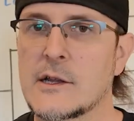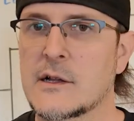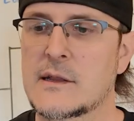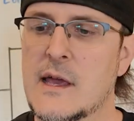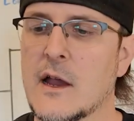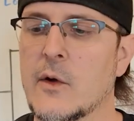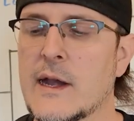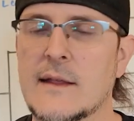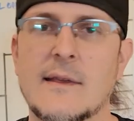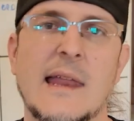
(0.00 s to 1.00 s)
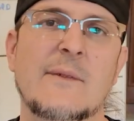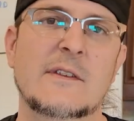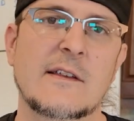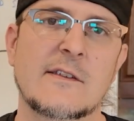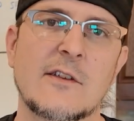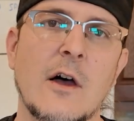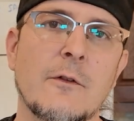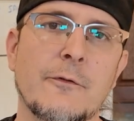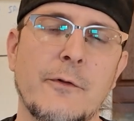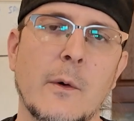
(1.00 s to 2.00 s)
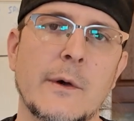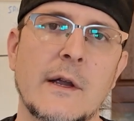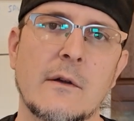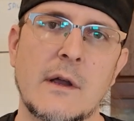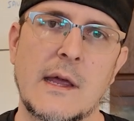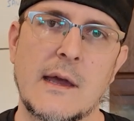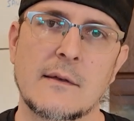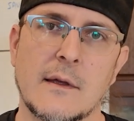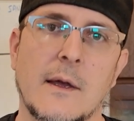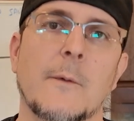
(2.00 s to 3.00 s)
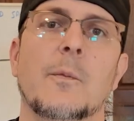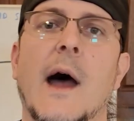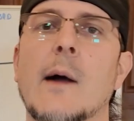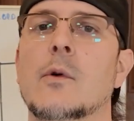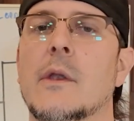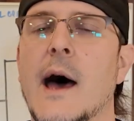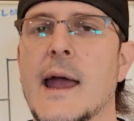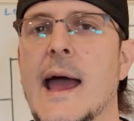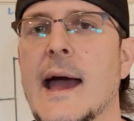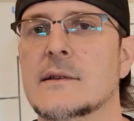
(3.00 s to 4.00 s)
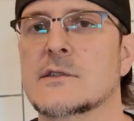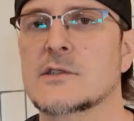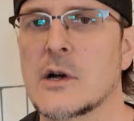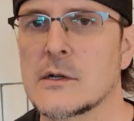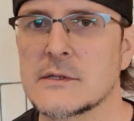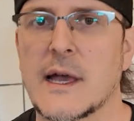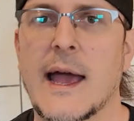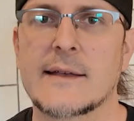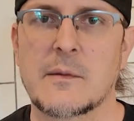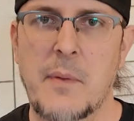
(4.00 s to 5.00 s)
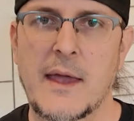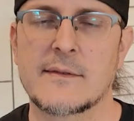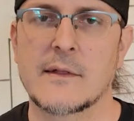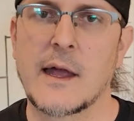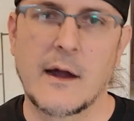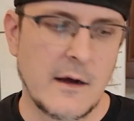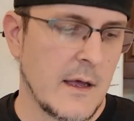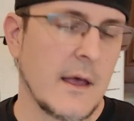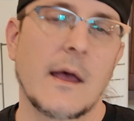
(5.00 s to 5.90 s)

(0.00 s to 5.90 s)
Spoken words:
looked at the ingredients, and if it's a salt-forward ingredient, I will not add salt as a base layer.